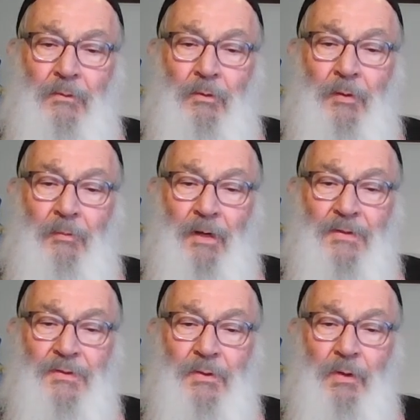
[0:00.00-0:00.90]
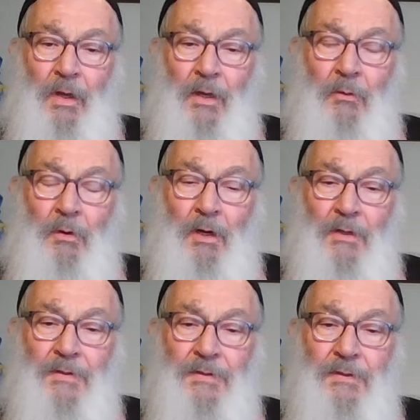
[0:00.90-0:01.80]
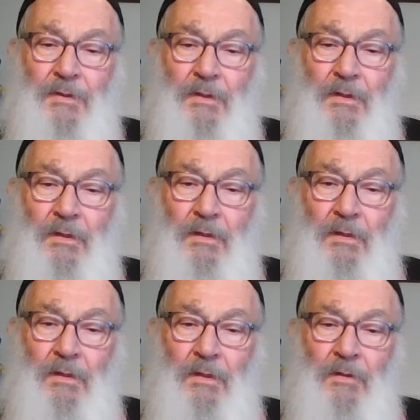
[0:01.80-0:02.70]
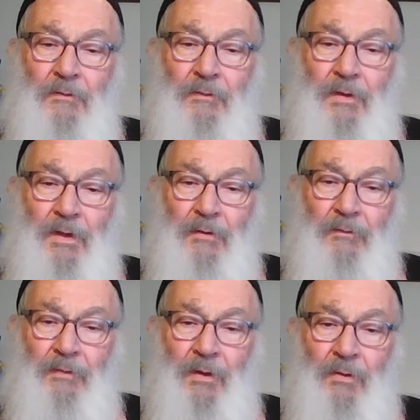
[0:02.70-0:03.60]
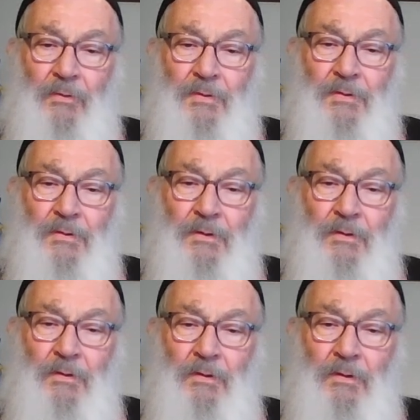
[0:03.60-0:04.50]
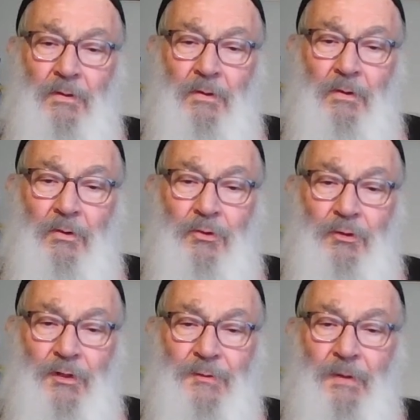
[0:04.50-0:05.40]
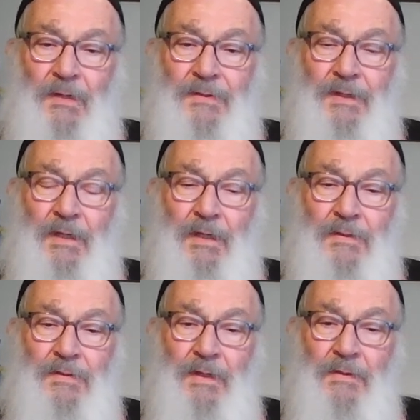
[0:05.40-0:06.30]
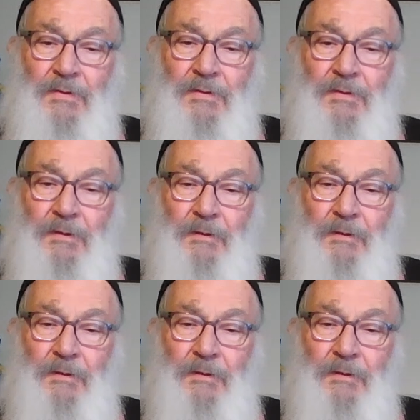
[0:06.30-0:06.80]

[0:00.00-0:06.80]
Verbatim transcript: We must do likewise. Forgive those who trespass against us.